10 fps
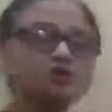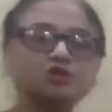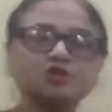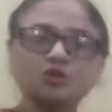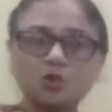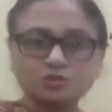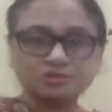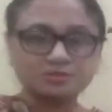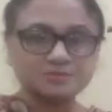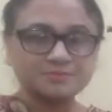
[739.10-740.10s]
stokes.
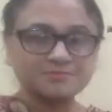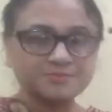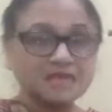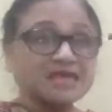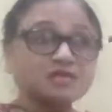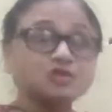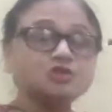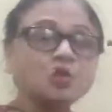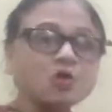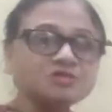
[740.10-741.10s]

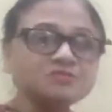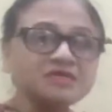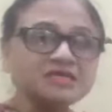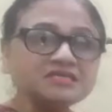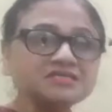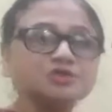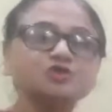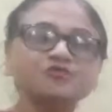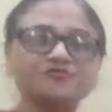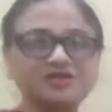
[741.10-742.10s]
Stokes means
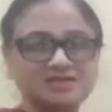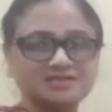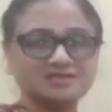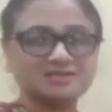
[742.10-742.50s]
to feed.